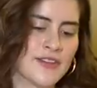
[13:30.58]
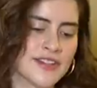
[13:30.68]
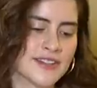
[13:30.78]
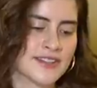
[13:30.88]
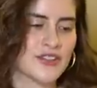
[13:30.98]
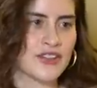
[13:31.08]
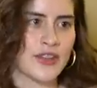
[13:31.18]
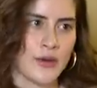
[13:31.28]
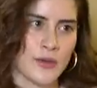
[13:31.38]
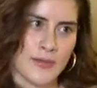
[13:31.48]
every
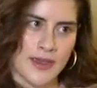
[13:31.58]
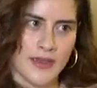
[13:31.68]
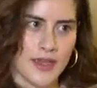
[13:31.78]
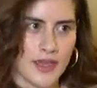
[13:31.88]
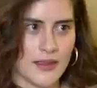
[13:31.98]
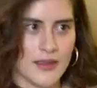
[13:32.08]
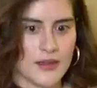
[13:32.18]
decision that we make